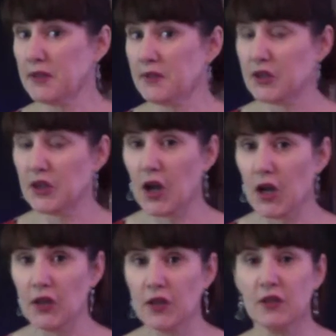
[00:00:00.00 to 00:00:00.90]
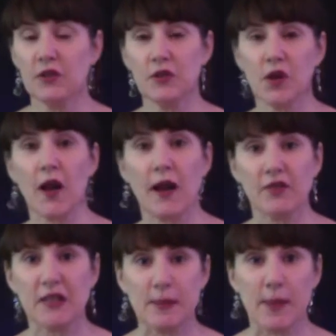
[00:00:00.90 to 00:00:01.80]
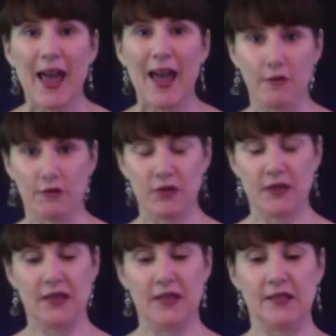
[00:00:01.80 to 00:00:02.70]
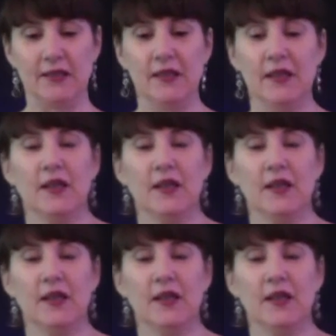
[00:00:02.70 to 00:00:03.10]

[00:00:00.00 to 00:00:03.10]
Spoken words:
it or not, you do not have to keep everything.